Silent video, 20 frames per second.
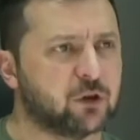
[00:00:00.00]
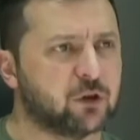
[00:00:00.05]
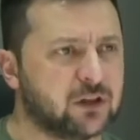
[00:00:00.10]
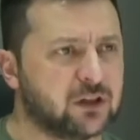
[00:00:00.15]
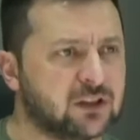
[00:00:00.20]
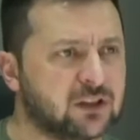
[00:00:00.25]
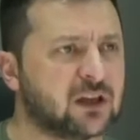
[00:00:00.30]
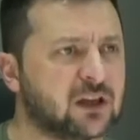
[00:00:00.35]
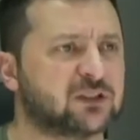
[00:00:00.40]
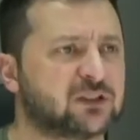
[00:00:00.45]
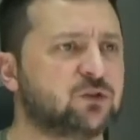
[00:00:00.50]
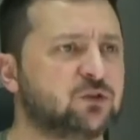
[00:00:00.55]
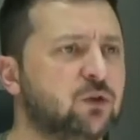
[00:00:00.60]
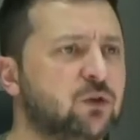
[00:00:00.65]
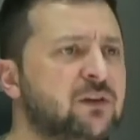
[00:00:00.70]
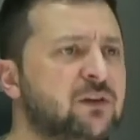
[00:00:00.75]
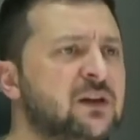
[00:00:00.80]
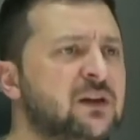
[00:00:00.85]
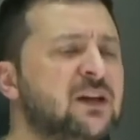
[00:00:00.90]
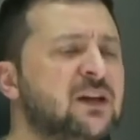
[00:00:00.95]
conclude
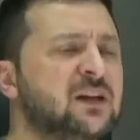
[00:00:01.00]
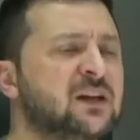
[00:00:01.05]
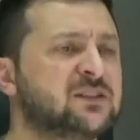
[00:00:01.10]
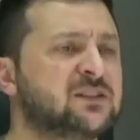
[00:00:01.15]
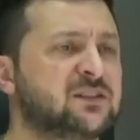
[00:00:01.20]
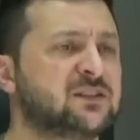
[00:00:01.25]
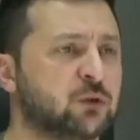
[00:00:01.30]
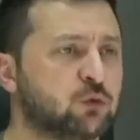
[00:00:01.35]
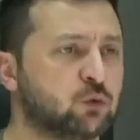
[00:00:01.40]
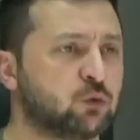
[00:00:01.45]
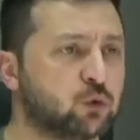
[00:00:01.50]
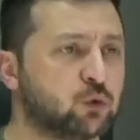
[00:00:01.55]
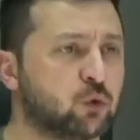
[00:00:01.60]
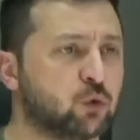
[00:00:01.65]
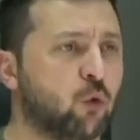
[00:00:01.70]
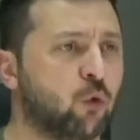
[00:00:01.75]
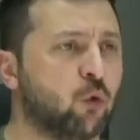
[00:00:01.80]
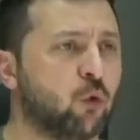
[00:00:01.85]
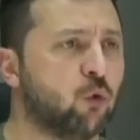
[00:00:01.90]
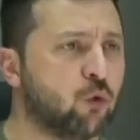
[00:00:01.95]
compromises with its
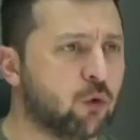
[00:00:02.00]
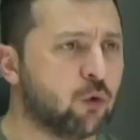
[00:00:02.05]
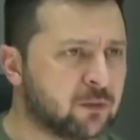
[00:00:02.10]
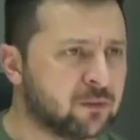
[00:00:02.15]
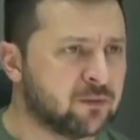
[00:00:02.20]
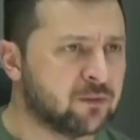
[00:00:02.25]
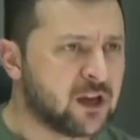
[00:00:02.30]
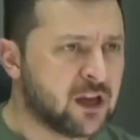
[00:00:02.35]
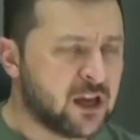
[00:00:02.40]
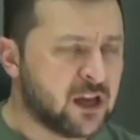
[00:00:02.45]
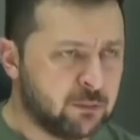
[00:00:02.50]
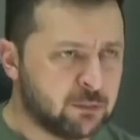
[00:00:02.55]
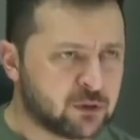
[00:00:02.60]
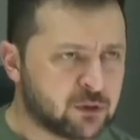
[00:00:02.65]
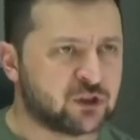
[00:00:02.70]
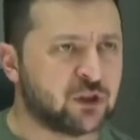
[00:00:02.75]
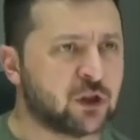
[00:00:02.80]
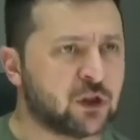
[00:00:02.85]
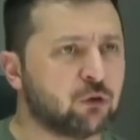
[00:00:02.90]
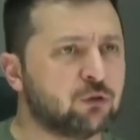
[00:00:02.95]
conscience,
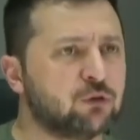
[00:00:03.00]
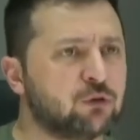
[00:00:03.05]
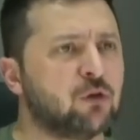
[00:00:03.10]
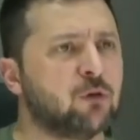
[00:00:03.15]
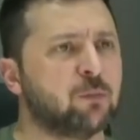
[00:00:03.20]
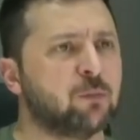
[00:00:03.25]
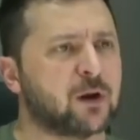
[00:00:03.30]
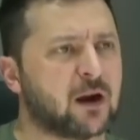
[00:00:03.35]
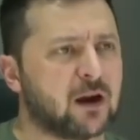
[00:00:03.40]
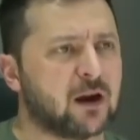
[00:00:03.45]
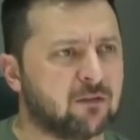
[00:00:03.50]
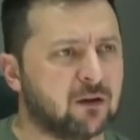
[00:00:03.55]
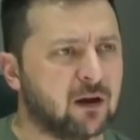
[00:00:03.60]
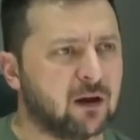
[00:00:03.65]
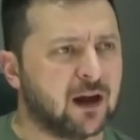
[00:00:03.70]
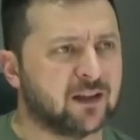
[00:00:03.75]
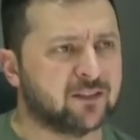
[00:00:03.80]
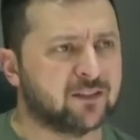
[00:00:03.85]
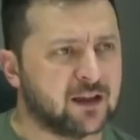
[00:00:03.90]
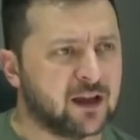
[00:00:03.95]
sovereignty,
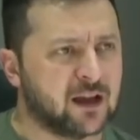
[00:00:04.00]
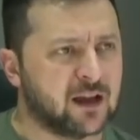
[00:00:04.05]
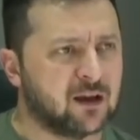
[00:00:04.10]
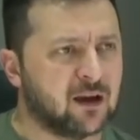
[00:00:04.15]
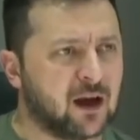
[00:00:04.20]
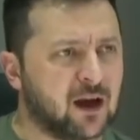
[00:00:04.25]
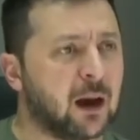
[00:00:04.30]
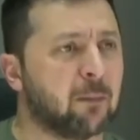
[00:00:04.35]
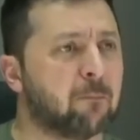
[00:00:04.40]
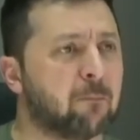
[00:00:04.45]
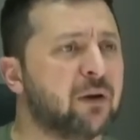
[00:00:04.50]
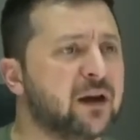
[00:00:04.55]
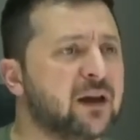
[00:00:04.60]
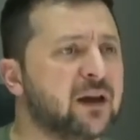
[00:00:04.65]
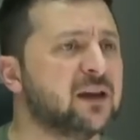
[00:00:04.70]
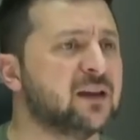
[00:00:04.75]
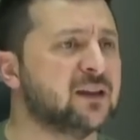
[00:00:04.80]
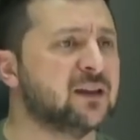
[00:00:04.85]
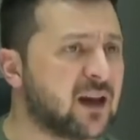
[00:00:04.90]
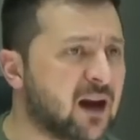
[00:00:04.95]
territory and
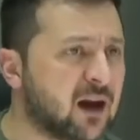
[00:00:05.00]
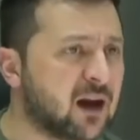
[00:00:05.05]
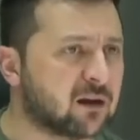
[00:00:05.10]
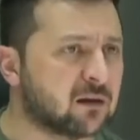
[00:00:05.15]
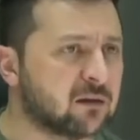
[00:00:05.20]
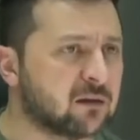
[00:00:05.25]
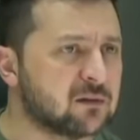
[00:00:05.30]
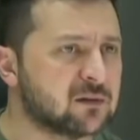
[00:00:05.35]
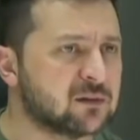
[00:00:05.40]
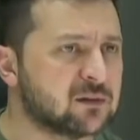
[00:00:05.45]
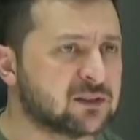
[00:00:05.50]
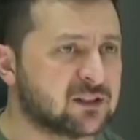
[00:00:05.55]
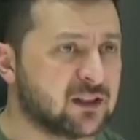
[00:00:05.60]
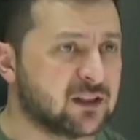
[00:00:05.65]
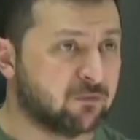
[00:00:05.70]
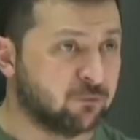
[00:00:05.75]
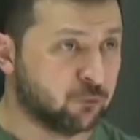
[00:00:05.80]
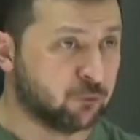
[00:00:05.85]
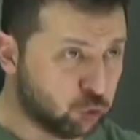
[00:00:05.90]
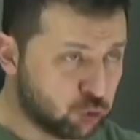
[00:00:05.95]
independence.
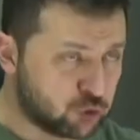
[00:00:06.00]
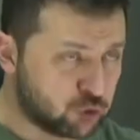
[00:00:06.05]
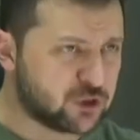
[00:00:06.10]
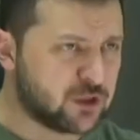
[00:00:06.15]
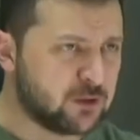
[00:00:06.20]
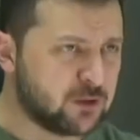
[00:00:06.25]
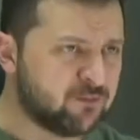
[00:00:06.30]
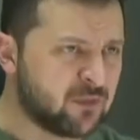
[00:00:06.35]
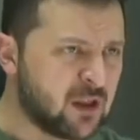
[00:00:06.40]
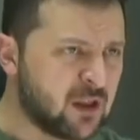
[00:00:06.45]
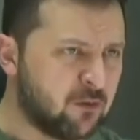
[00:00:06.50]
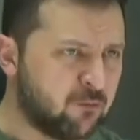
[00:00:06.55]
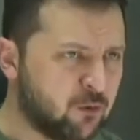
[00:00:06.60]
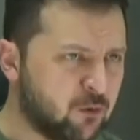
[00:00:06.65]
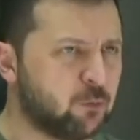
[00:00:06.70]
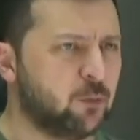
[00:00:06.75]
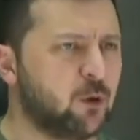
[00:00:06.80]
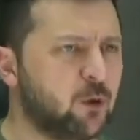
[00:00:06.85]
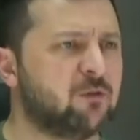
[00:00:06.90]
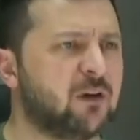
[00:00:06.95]
We respect the
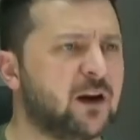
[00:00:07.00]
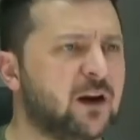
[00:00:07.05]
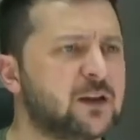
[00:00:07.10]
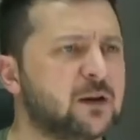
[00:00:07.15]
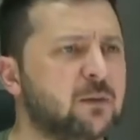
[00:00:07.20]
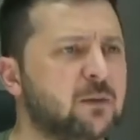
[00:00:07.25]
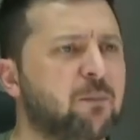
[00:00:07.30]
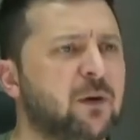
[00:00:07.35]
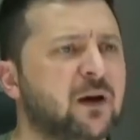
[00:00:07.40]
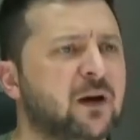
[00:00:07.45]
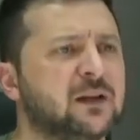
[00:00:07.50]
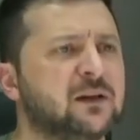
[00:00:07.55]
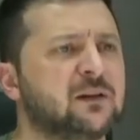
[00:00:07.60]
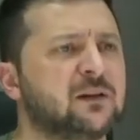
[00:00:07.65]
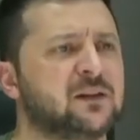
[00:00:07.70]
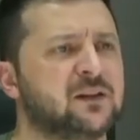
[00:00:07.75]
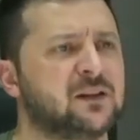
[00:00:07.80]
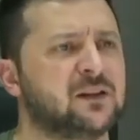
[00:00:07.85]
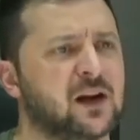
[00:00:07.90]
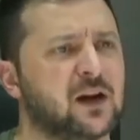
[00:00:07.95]
rules and we are
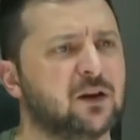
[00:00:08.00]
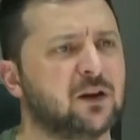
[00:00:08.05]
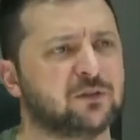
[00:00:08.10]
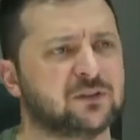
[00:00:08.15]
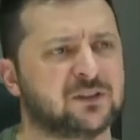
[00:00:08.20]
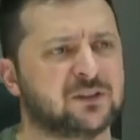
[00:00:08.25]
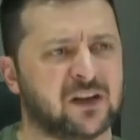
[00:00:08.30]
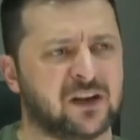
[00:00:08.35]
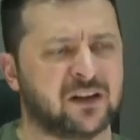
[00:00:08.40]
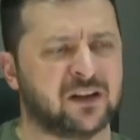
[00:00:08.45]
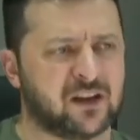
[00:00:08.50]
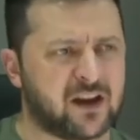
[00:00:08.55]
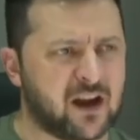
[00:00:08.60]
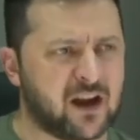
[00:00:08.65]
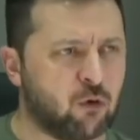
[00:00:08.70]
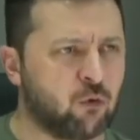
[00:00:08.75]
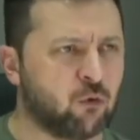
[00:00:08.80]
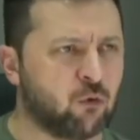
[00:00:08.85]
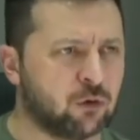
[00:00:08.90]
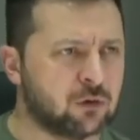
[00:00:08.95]
people of our word.
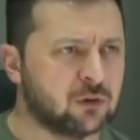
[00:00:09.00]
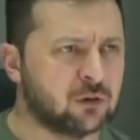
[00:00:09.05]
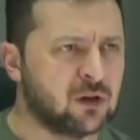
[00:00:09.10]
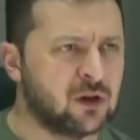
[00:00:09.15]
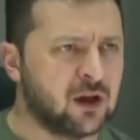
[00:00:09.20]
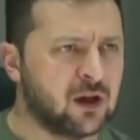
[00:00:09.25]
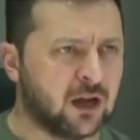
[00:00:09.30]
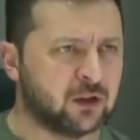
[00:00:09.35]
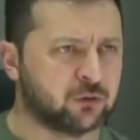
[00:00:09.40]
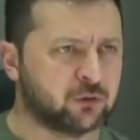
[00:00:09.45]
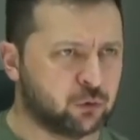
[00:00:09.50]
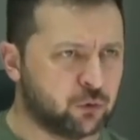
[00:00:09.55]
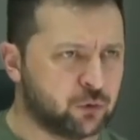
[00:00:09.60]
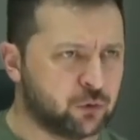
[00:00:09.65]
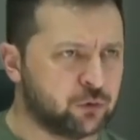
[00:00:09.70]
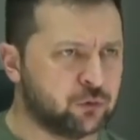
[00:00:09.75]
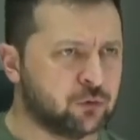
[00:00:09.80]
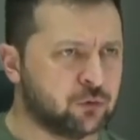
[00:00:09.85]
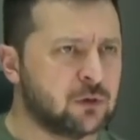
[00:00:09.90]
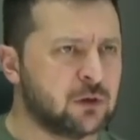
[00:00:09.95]
Ukraine
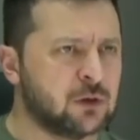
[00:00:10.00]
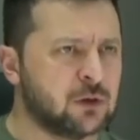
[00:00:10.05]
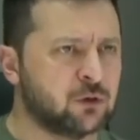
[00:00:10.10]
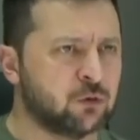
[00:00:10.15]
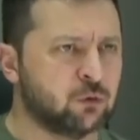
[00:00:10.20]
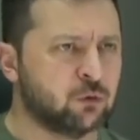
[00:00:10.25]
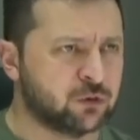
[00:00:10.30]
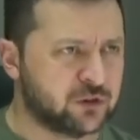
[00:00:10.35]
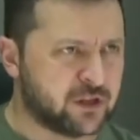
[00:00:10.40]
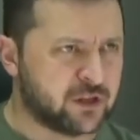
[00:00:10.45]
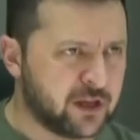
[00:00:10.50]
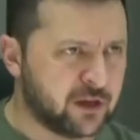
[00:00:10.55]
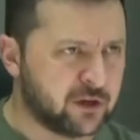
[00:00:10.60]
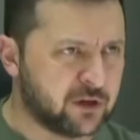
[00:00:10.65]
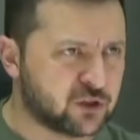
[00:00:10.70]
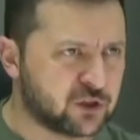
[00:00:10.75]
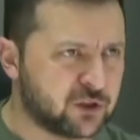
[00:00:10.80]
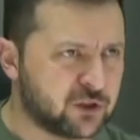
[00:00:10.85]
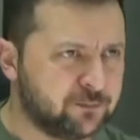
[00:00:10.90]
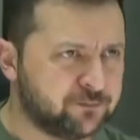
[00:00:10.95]
has always been a
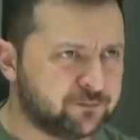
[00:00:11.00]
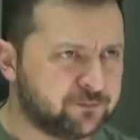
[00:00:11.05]
leader in